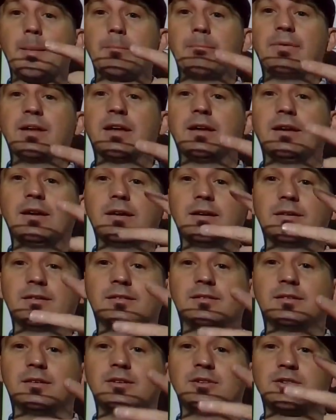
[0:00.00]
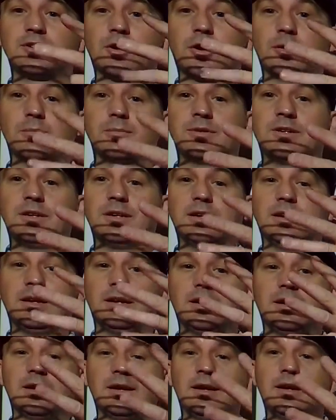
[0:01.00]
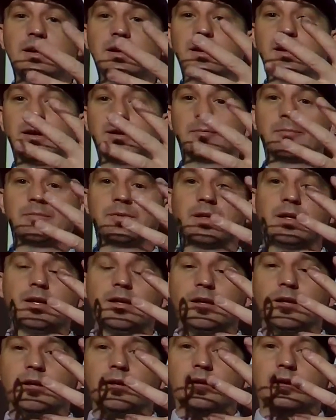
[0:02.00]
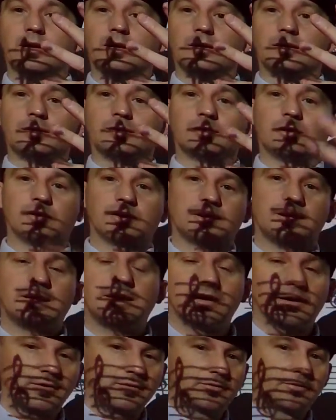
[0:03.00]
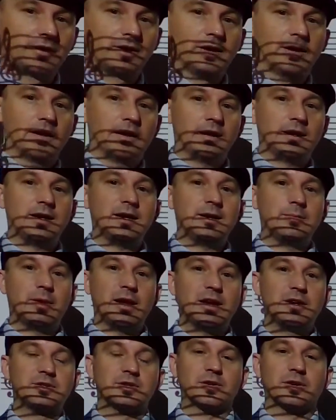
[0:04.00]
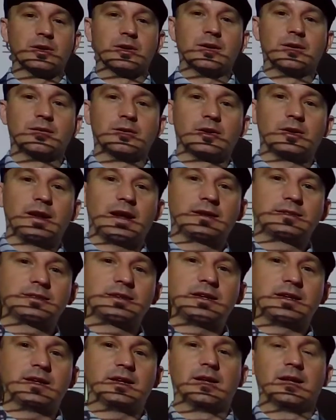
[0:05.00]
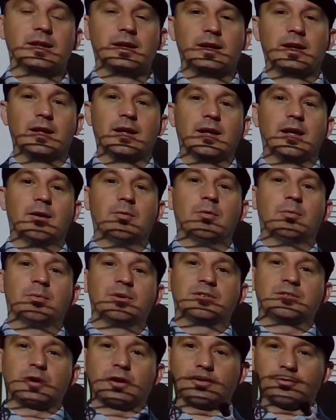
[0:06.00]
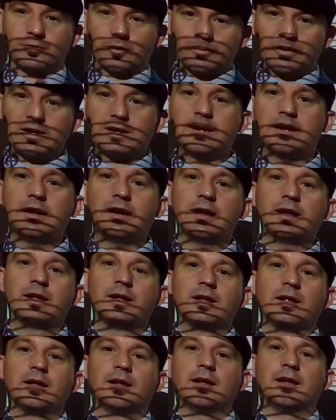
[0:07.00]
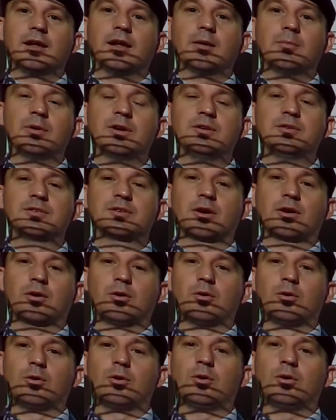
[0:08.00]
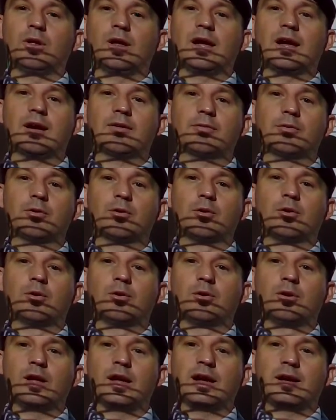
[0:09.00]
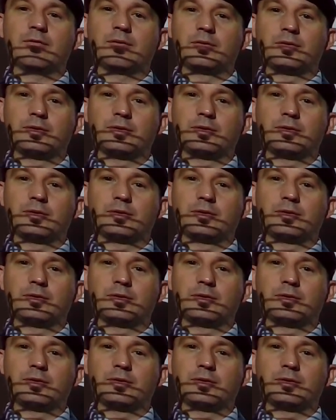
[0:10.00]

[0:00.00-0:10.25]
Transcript: B, C sharp, D, E. So the key of E major is our next key. And when we start from E and we use our whole, whole, half, whole, whole, half,